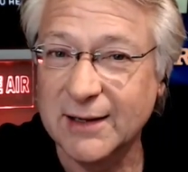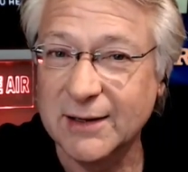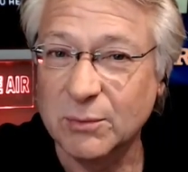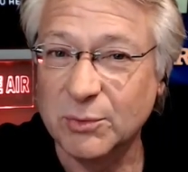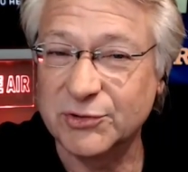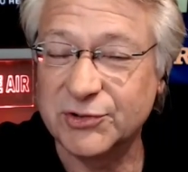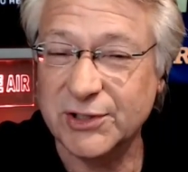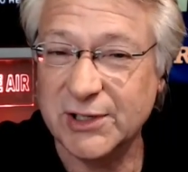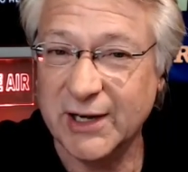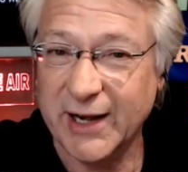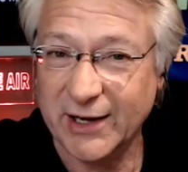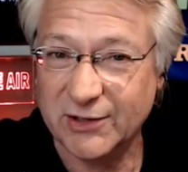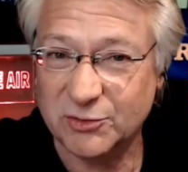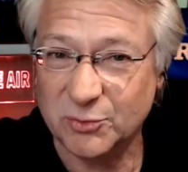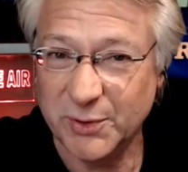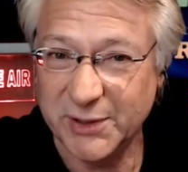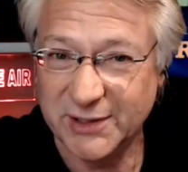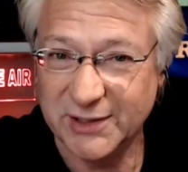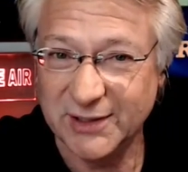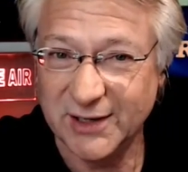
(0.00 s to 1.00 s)
We'll see you next
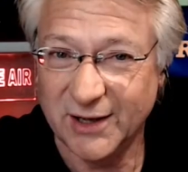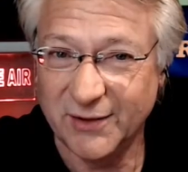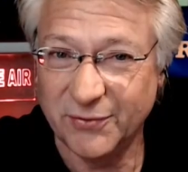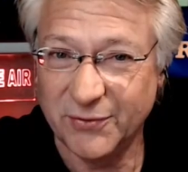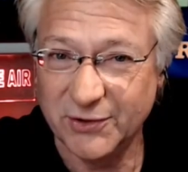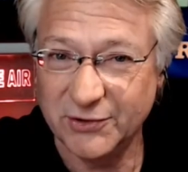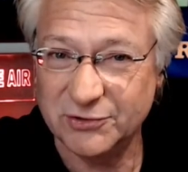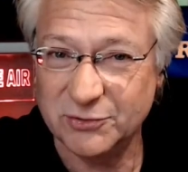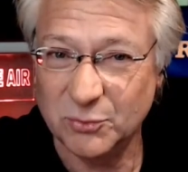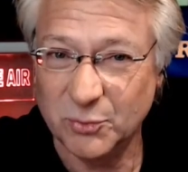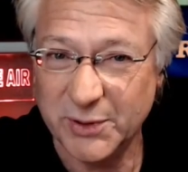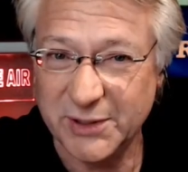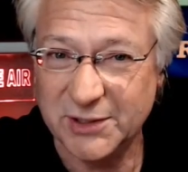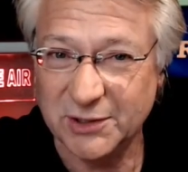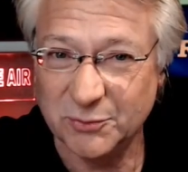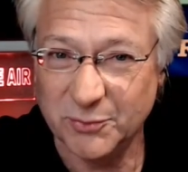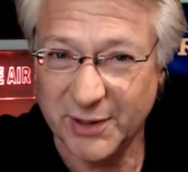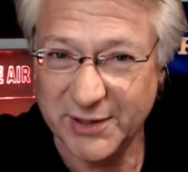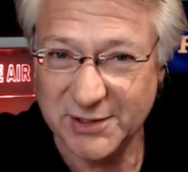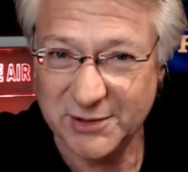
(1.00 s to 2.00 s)
week on This Week
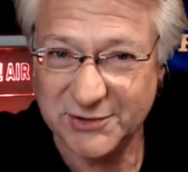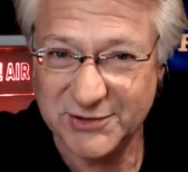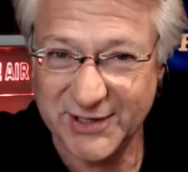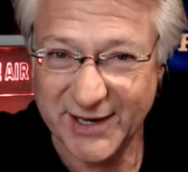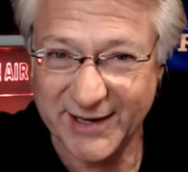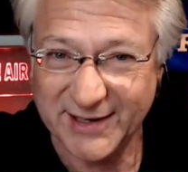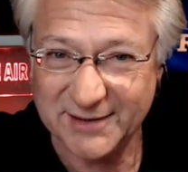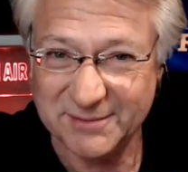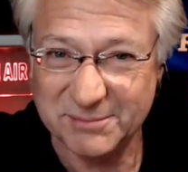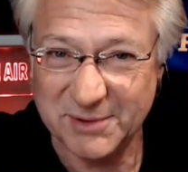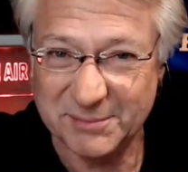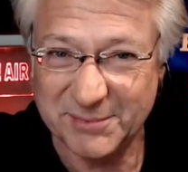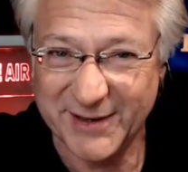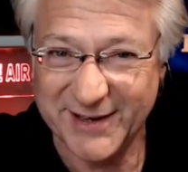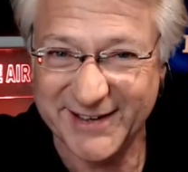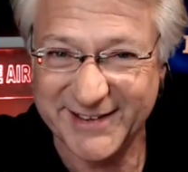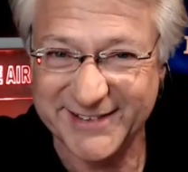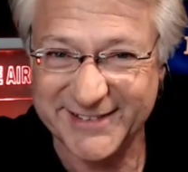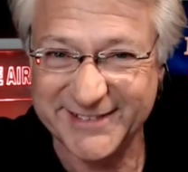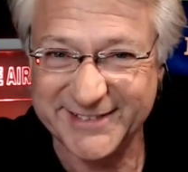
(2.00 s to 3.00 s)
in Radio Tech. Bye-bye.